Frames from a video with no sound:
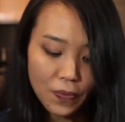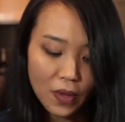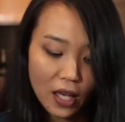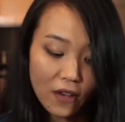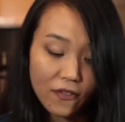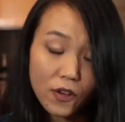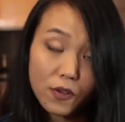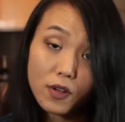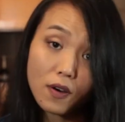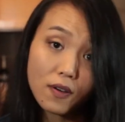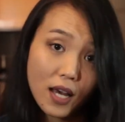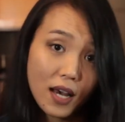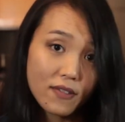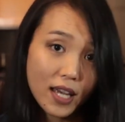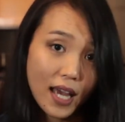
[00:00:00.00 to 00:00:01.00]
If you don't
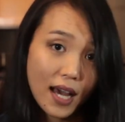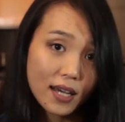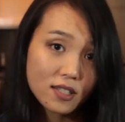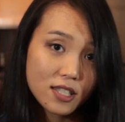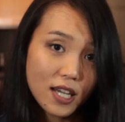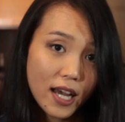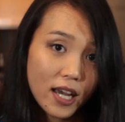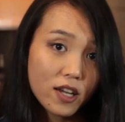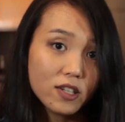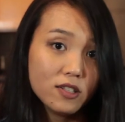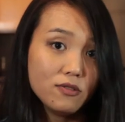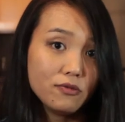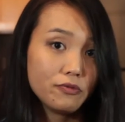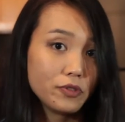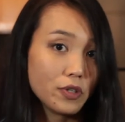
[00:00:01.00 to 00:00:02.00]
have a cast
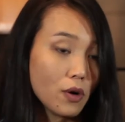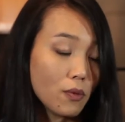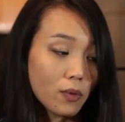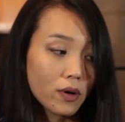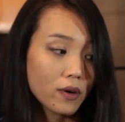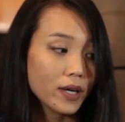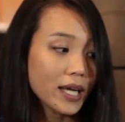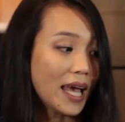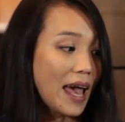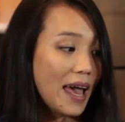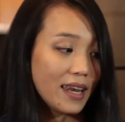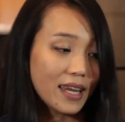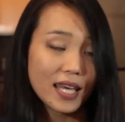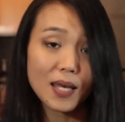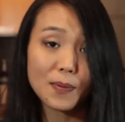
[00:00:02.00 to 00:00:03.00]
iron, don't worry.
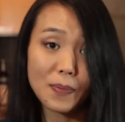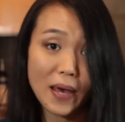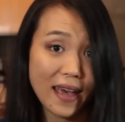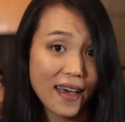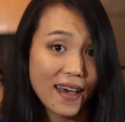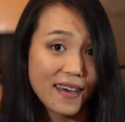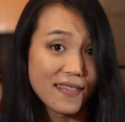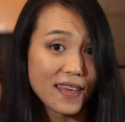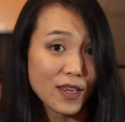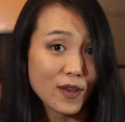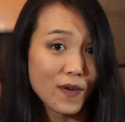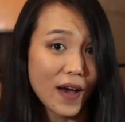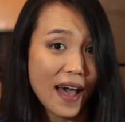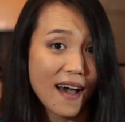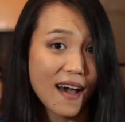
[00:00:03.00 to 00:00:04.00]
Any pan that you
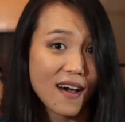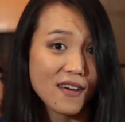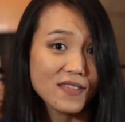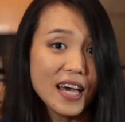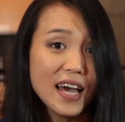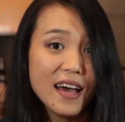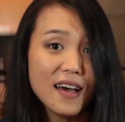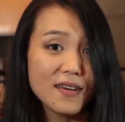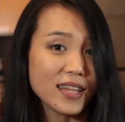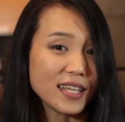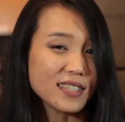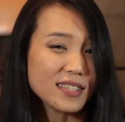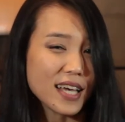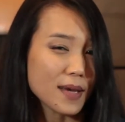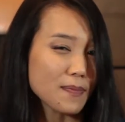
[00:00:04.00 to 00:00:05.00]
have
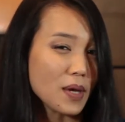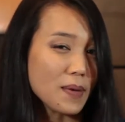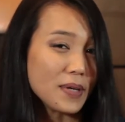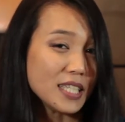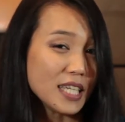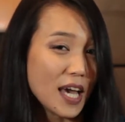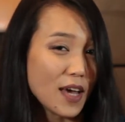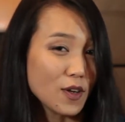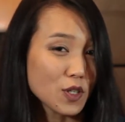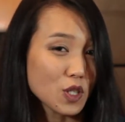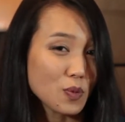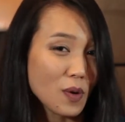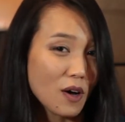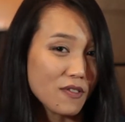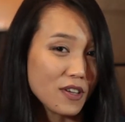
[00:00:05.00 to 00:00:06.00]
that's like maybe 10 or
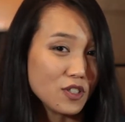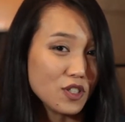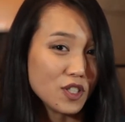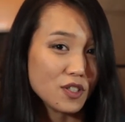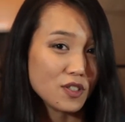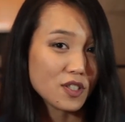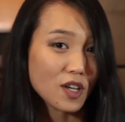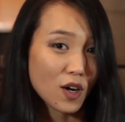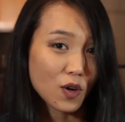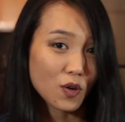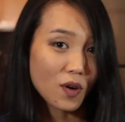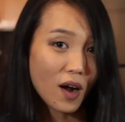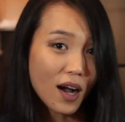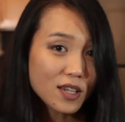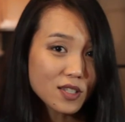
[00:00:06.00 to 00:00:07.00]
12 inches
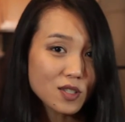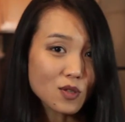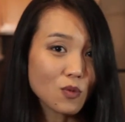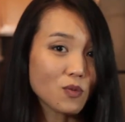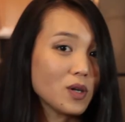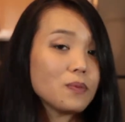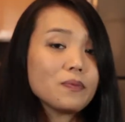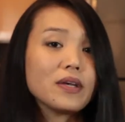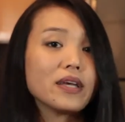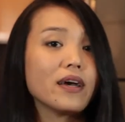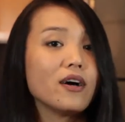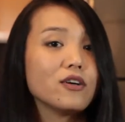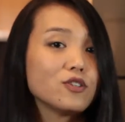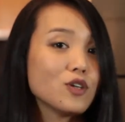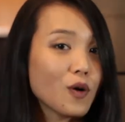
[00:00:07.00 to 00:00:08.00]
across will be
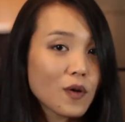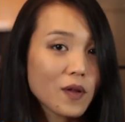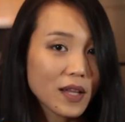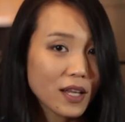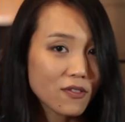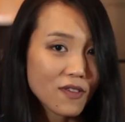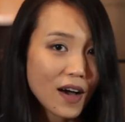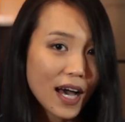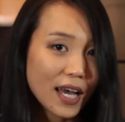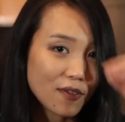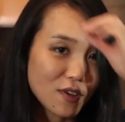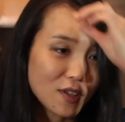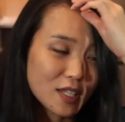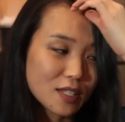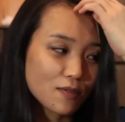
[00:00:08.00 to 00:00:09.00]
totally fine
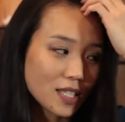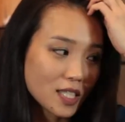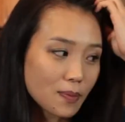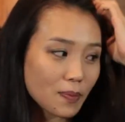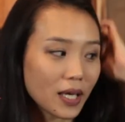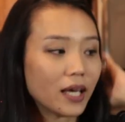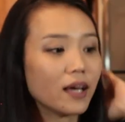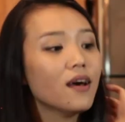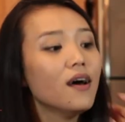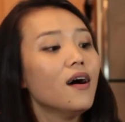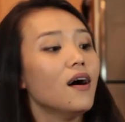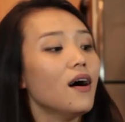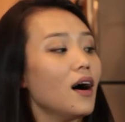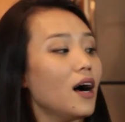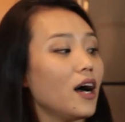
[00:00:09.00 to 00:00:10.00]
for this recipe.
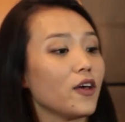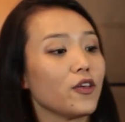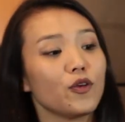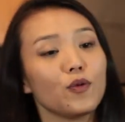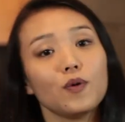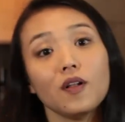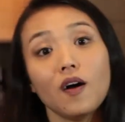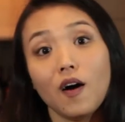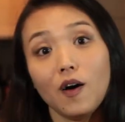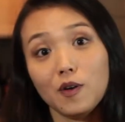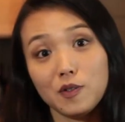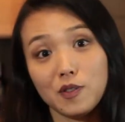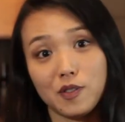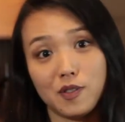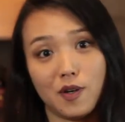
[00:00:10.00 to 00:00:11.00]
You will
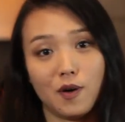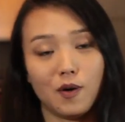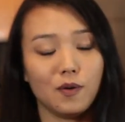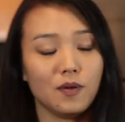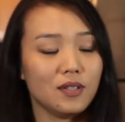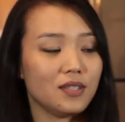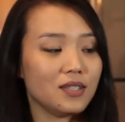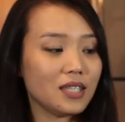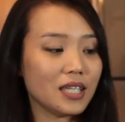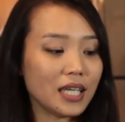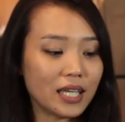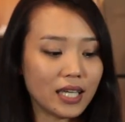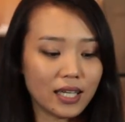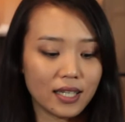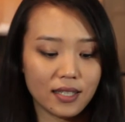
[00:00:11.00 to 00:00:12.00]
also
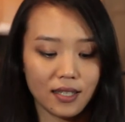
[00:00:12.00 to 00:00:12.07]
need